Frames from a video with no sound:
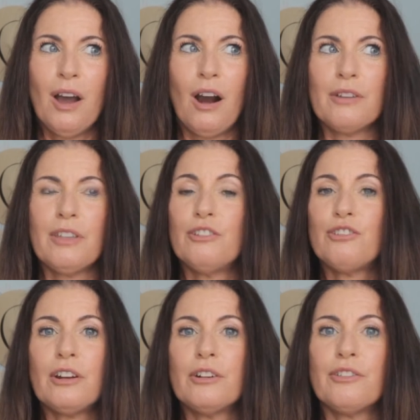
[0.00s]
Are they
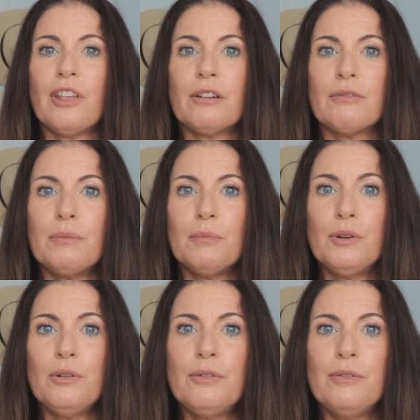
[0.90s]
shutters that are
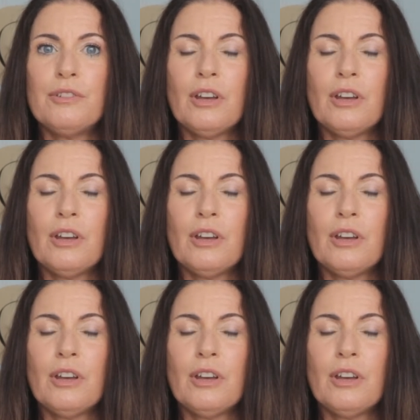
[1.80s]
removed,